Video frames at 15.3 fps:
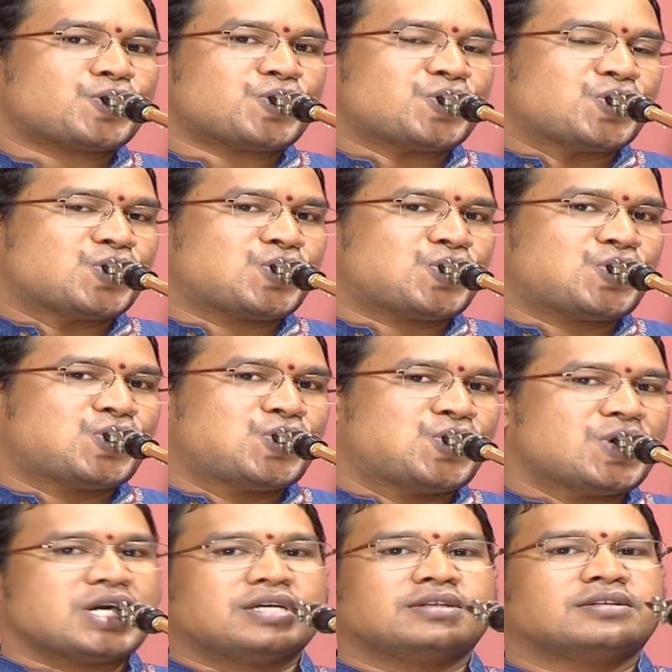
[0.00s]

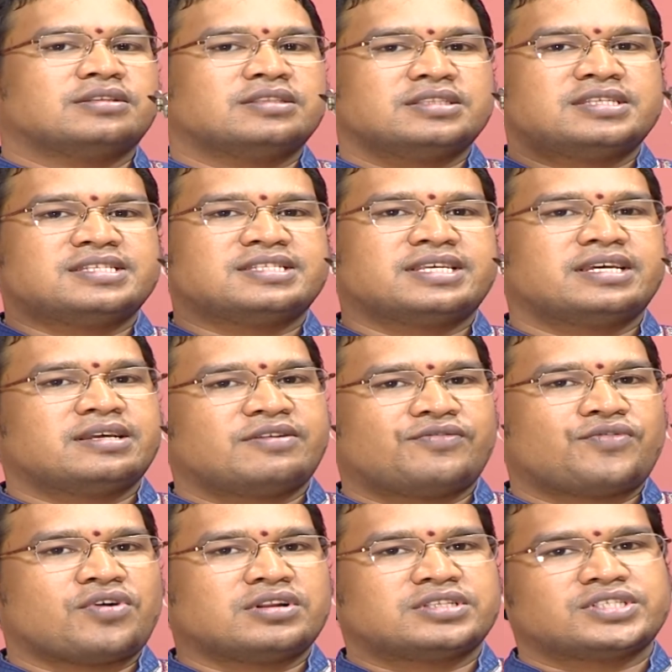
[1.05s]
this is the
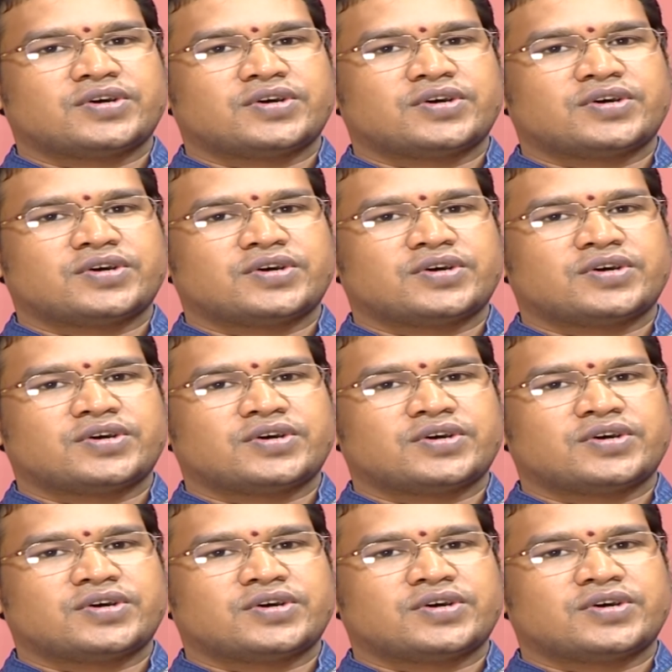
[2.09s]
false